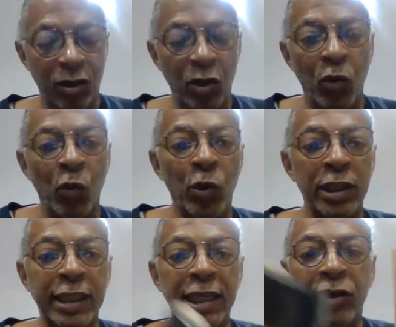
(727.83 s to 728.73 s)

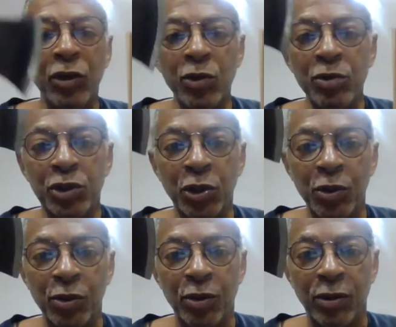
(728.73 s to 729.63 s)
with a new
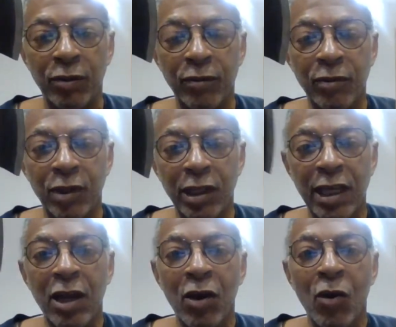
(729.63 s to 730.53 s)
tool.
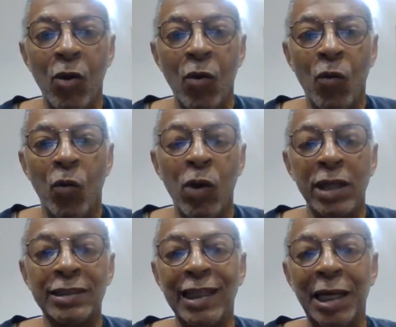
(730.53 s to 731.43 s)

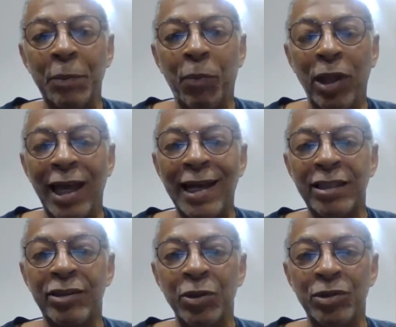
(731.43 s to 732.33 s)
Once I
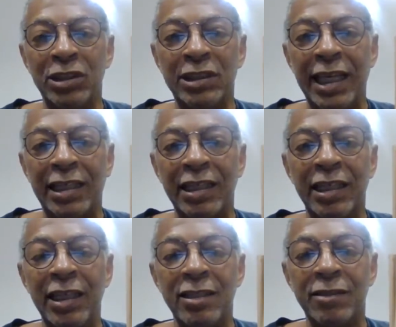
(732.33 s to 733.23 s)
applied those
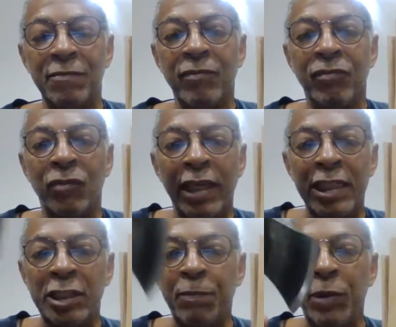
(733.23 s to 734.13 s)
techniques, it
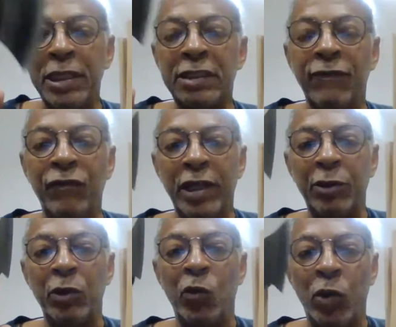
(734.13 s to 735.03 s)
splits
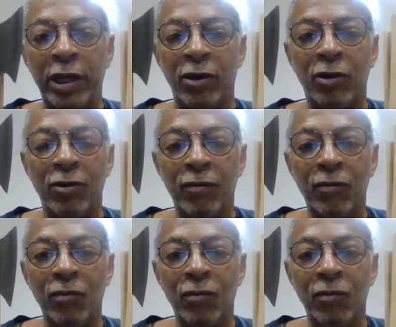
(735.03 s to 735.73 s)
very well.